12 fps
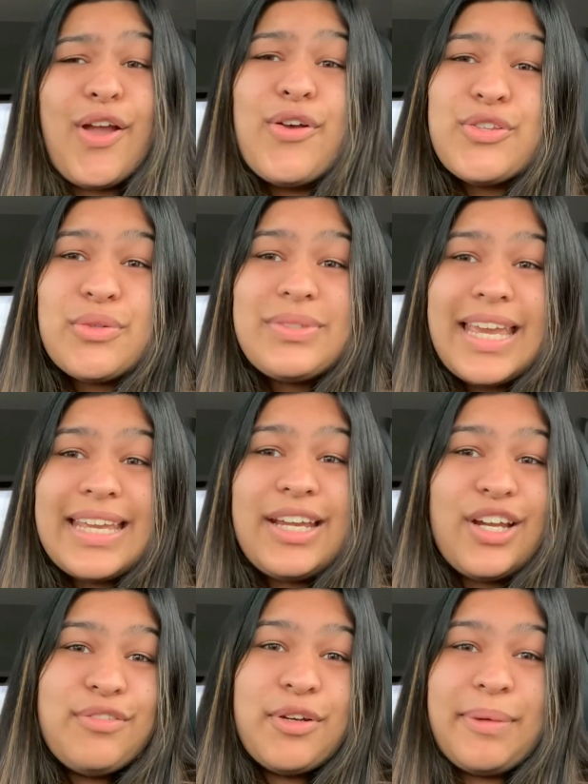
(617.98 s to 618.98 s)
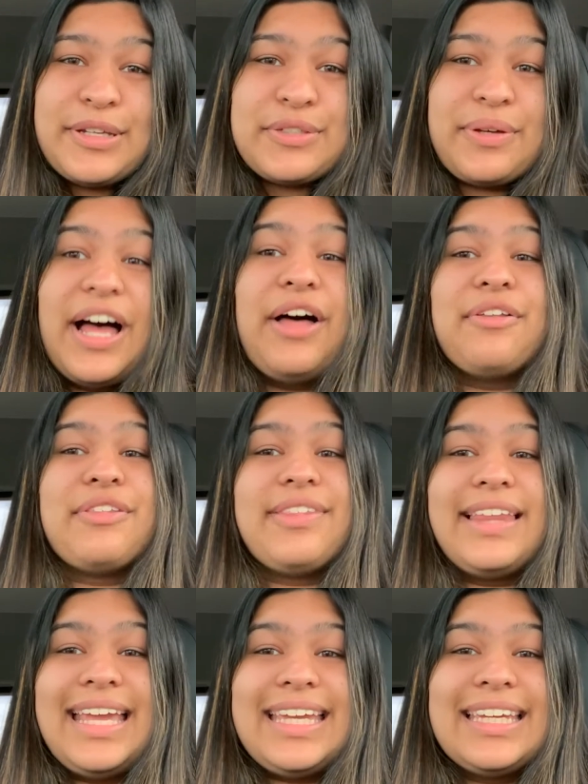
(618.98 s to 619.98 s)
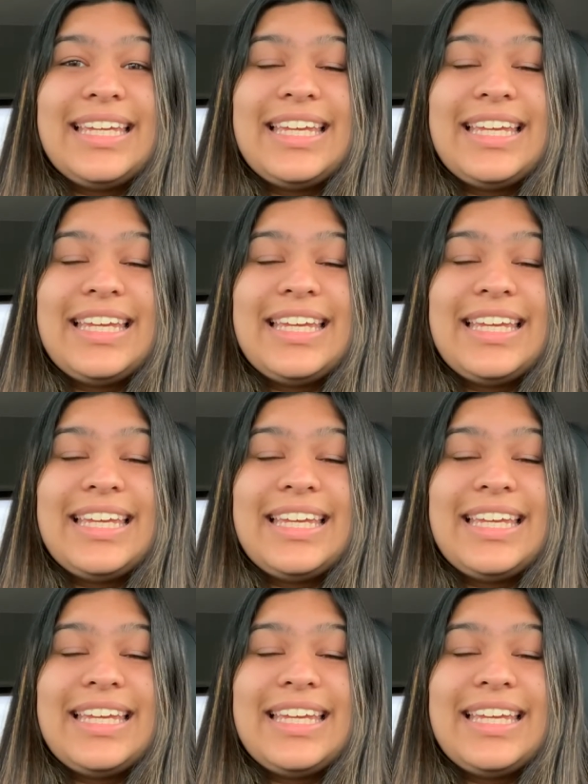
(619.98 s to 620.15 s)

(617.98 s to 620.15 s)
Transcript: Also, take care of your mental health. Like,